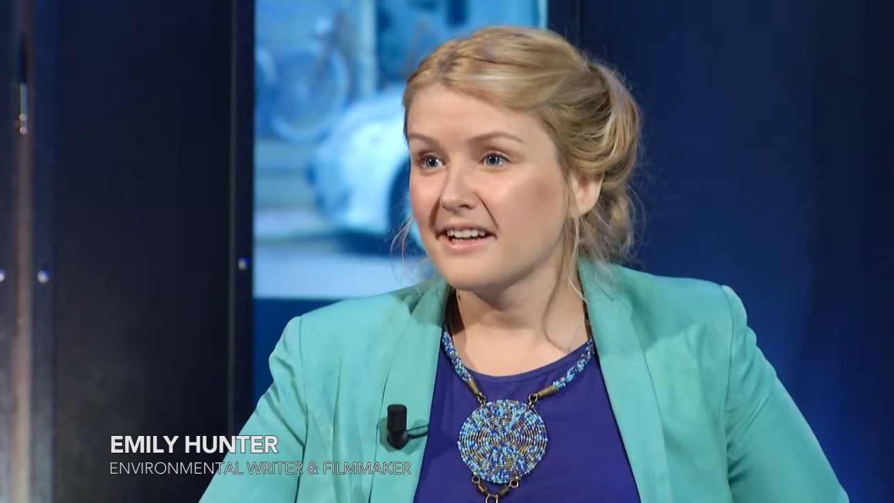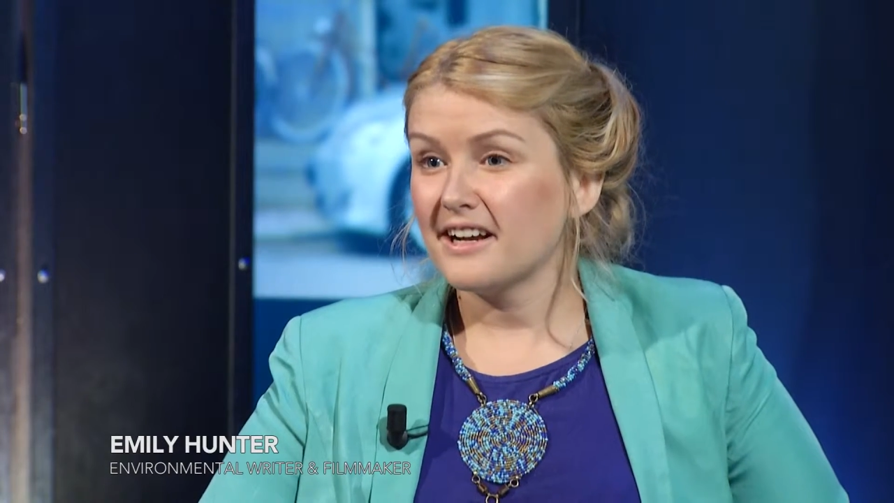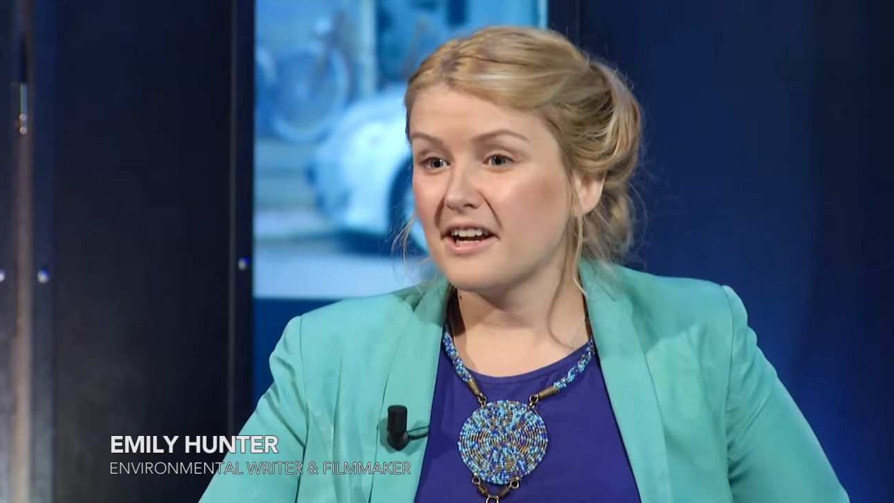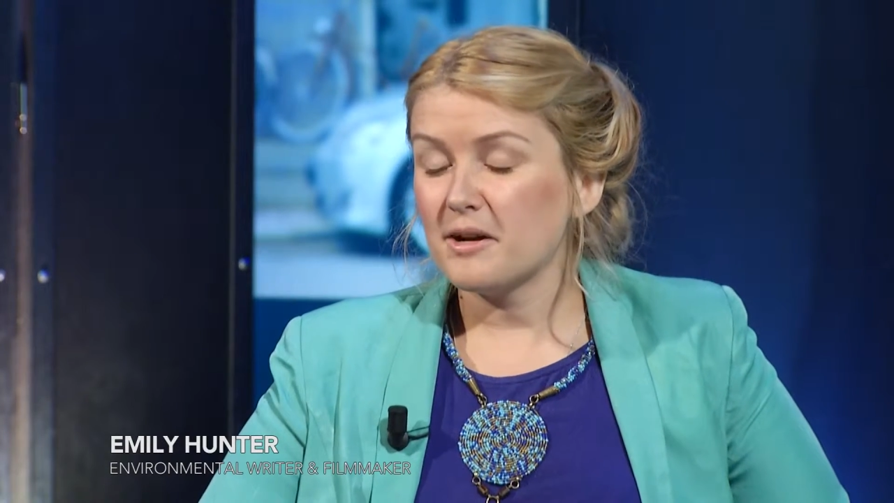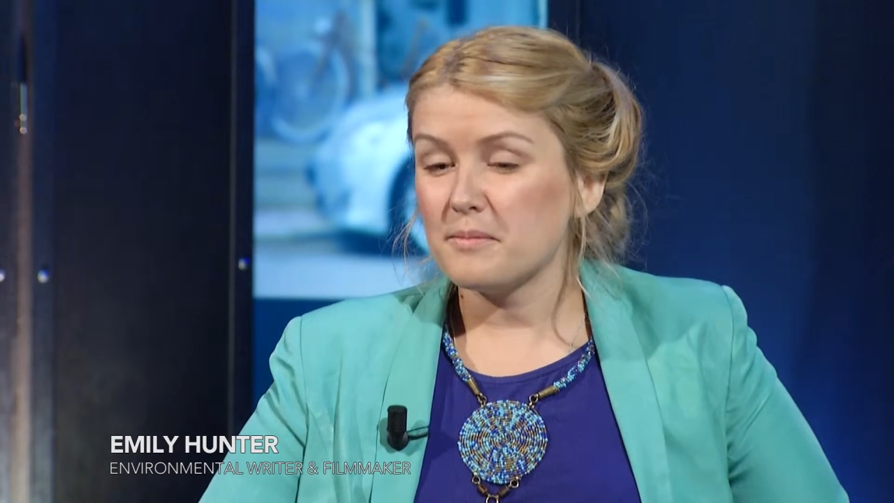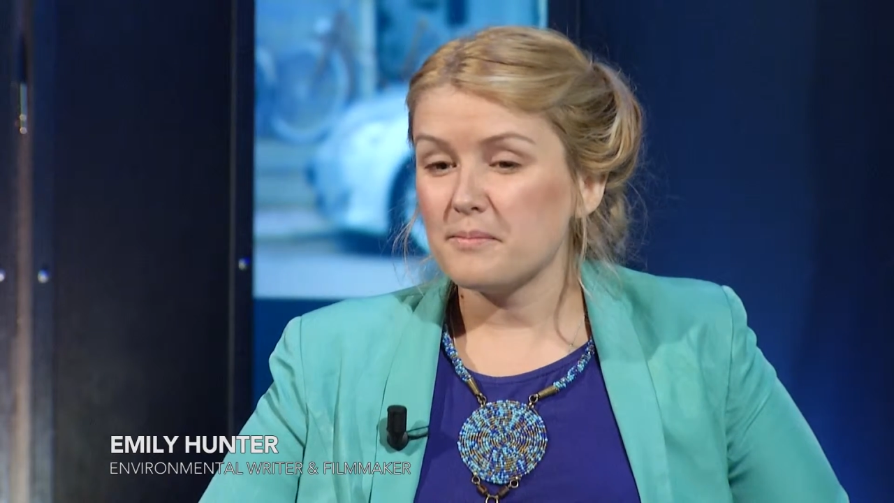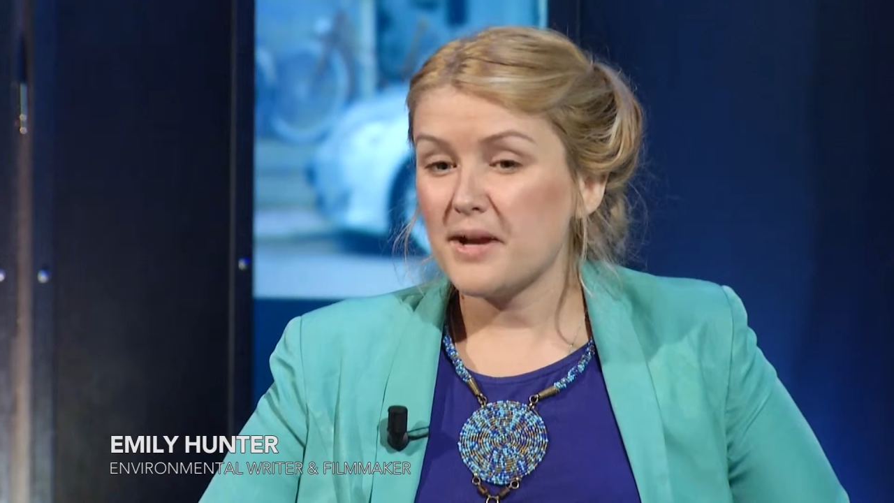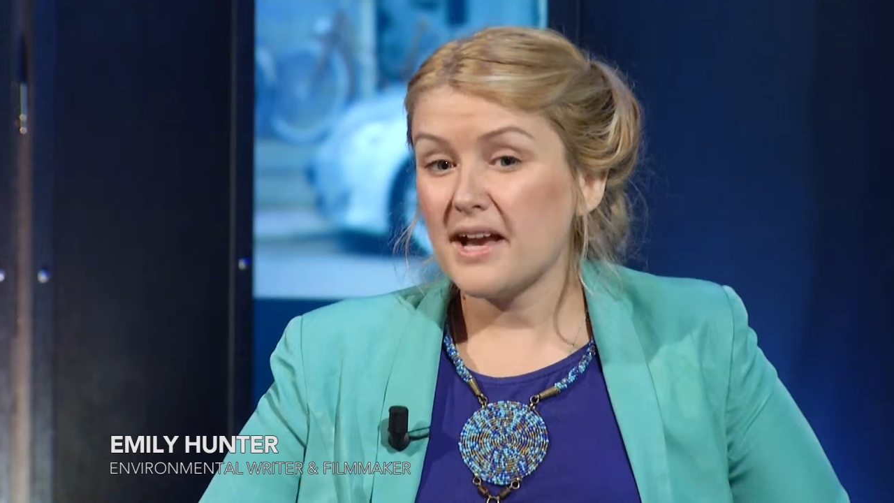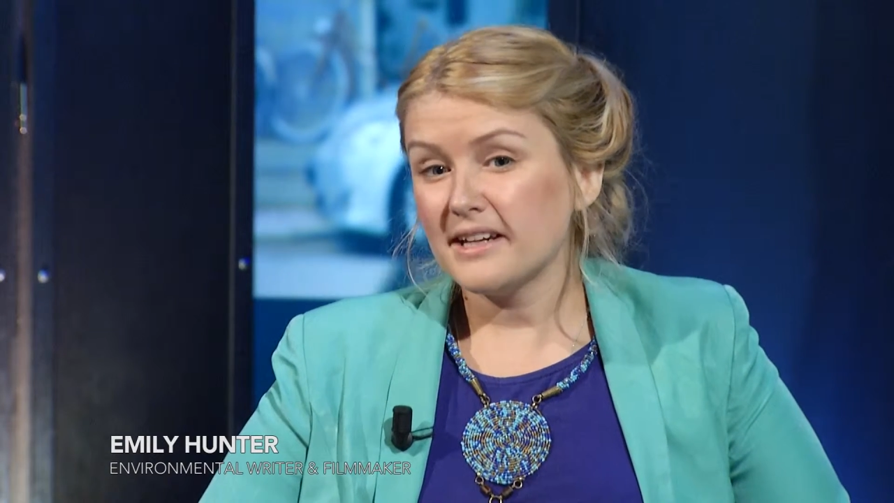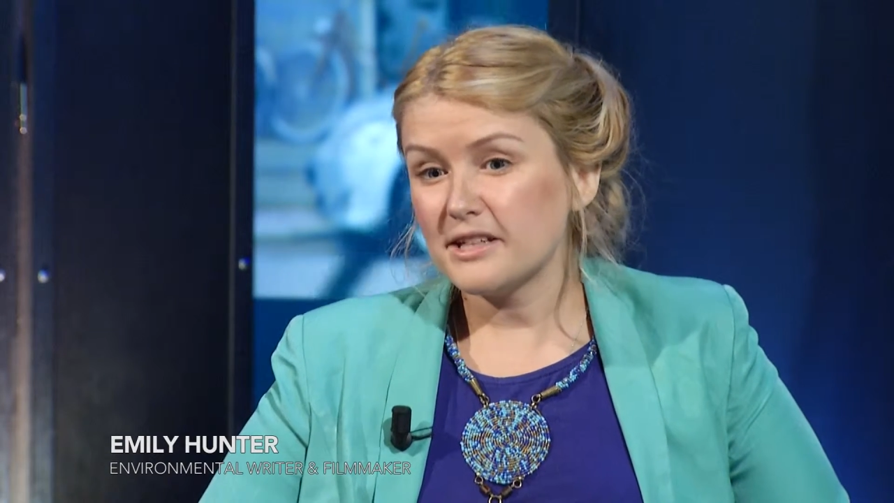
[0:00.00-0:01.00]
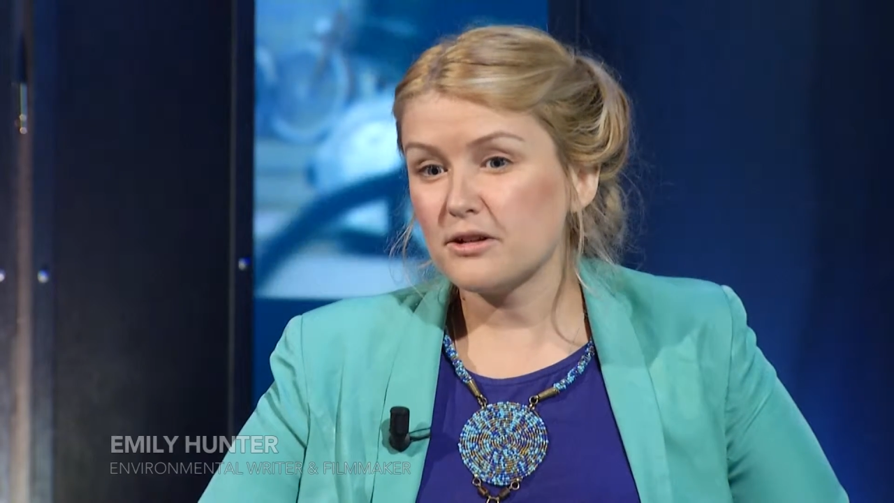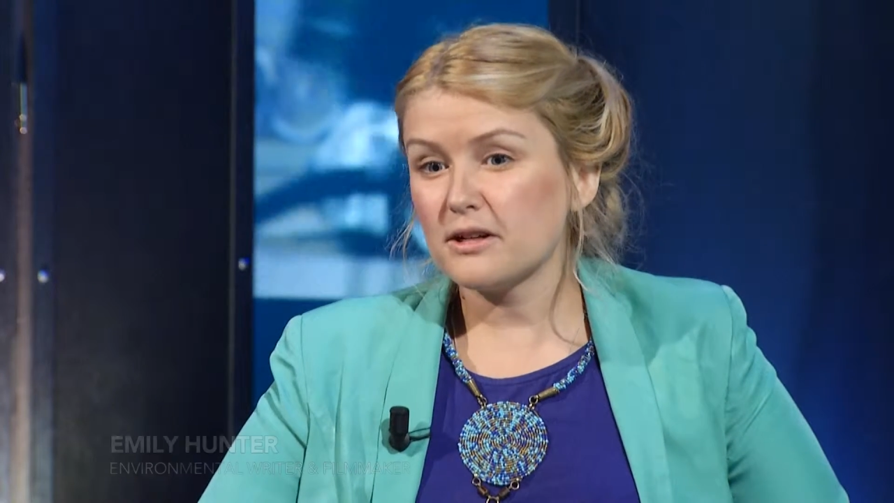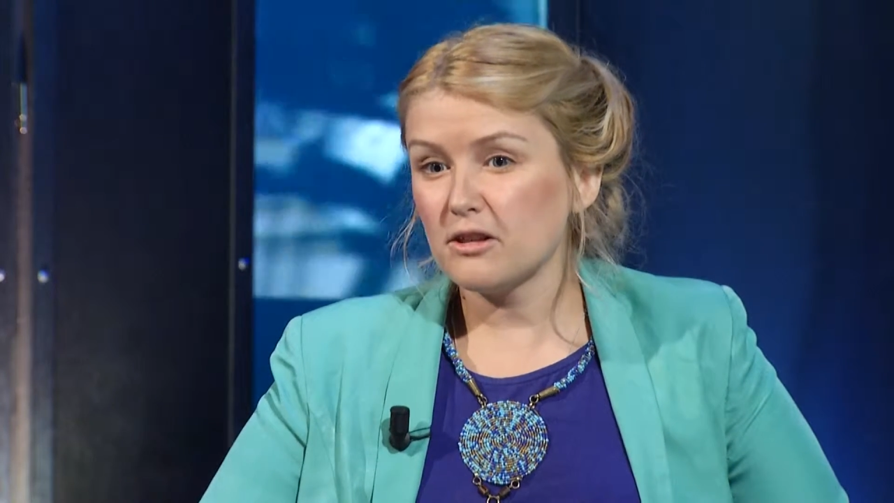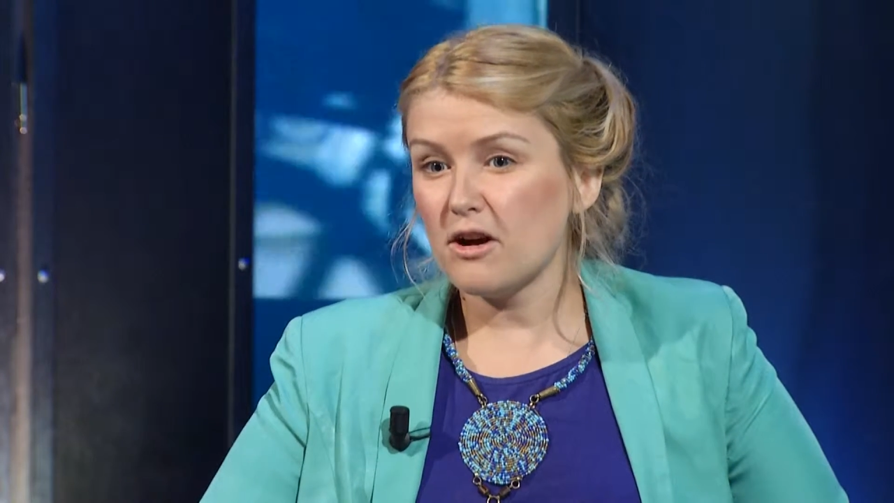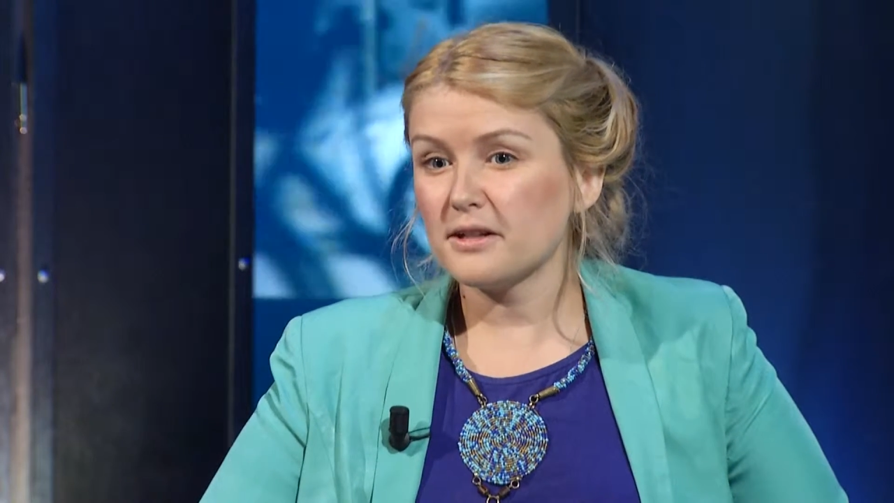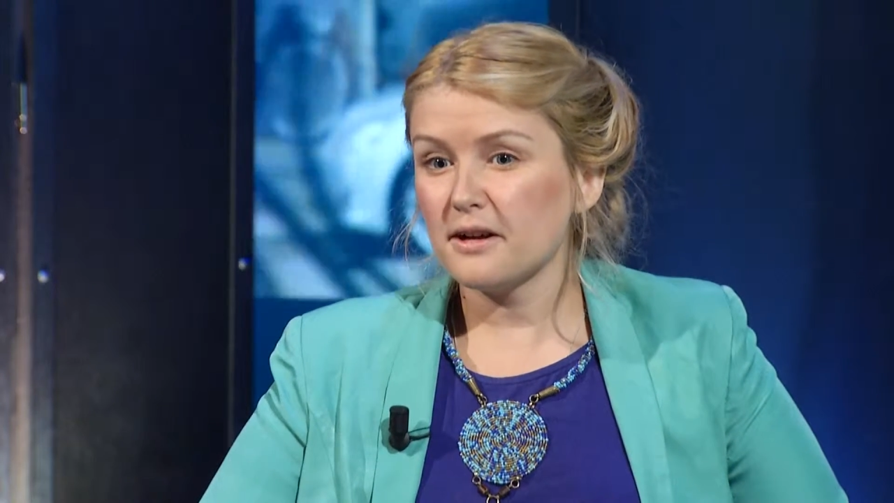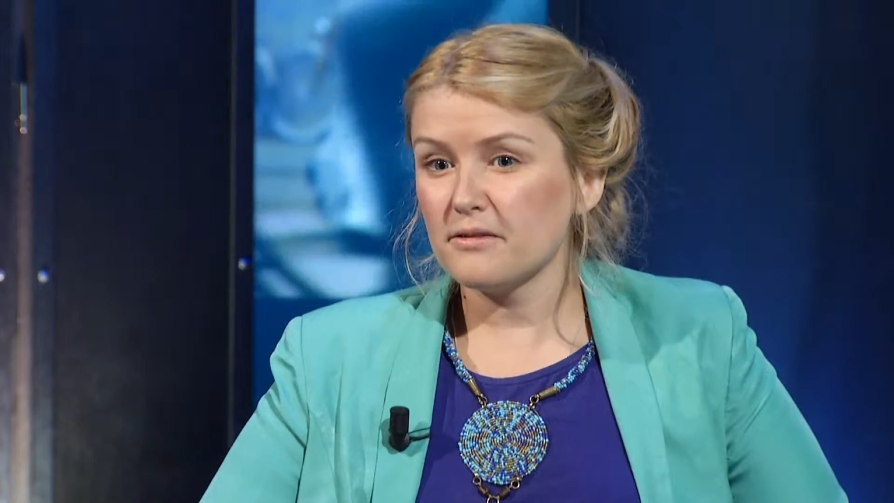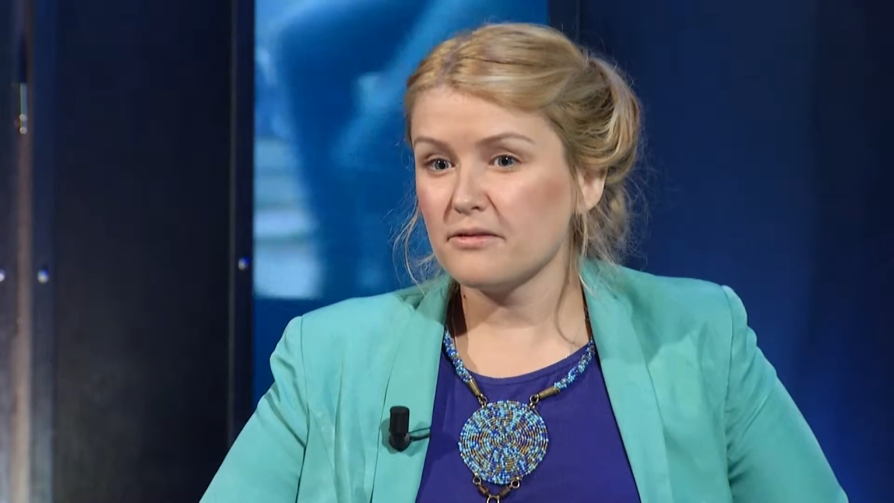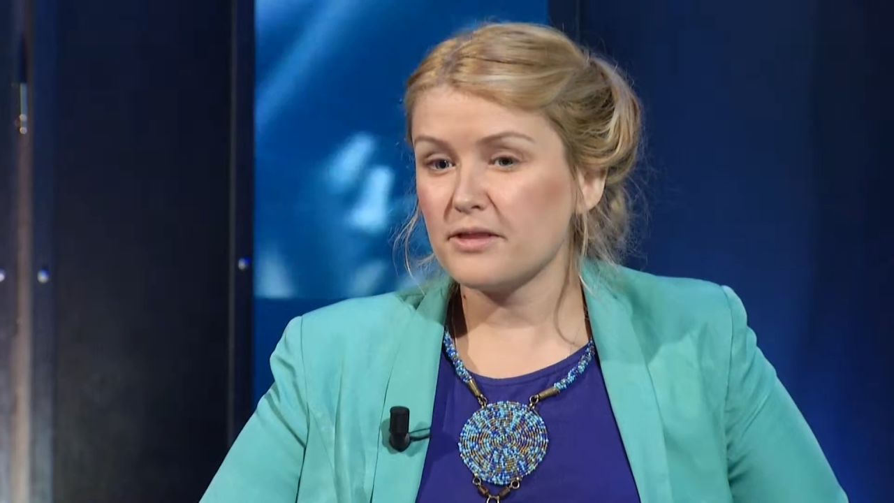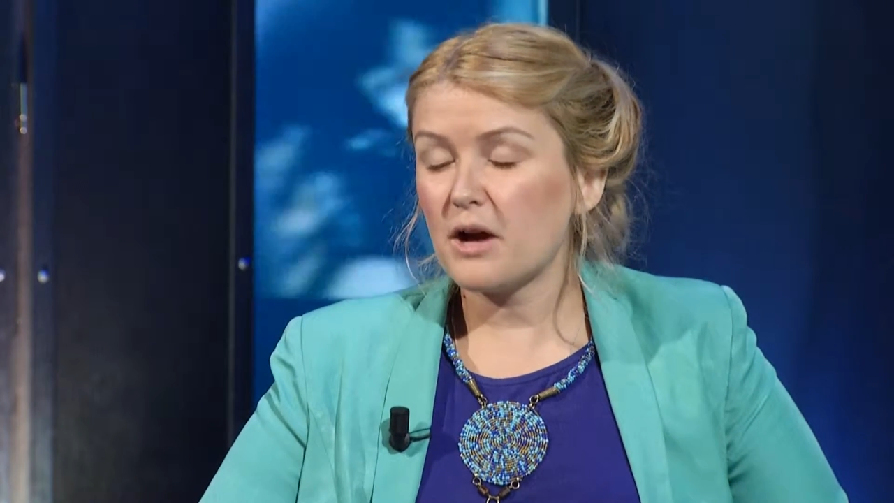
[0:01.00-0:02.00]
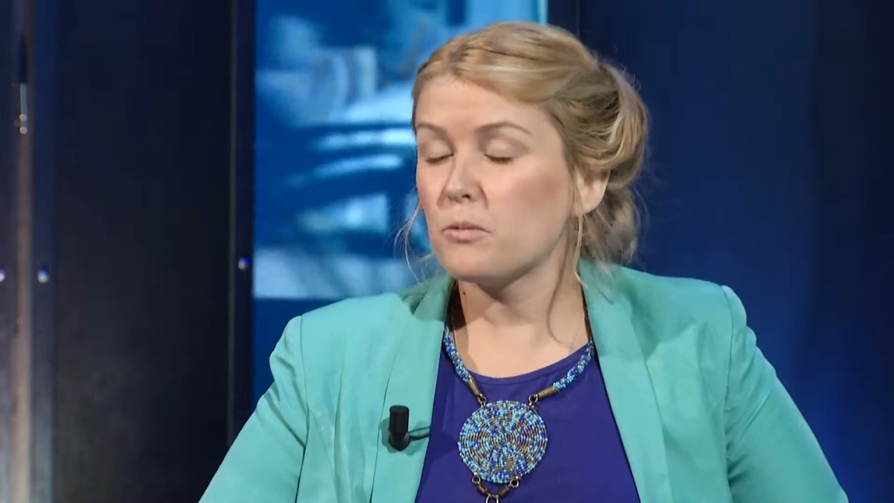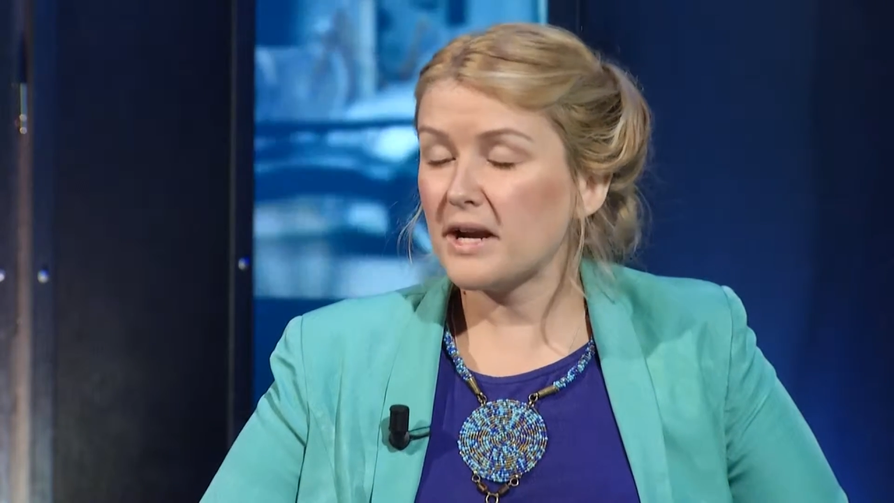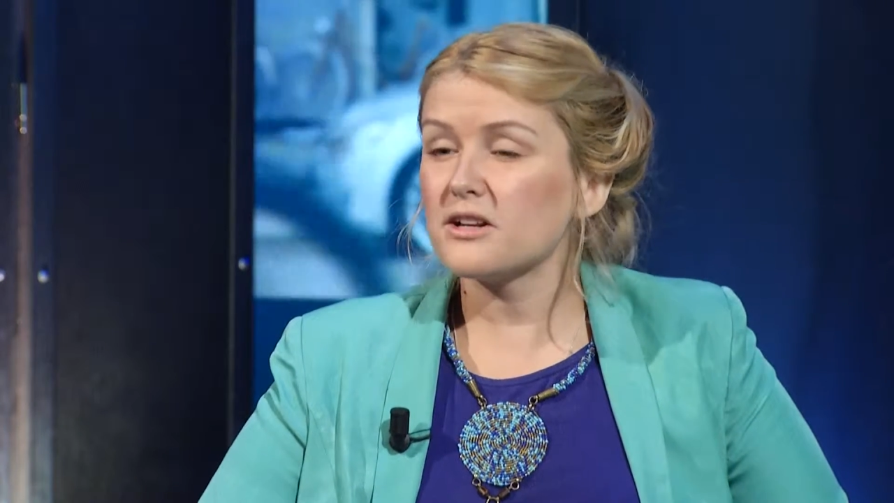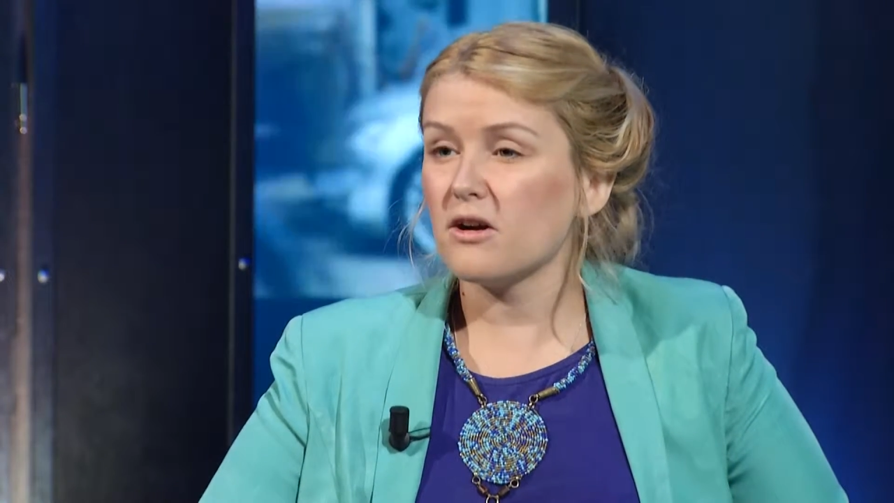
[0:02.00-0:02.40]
And he took a lot of that weight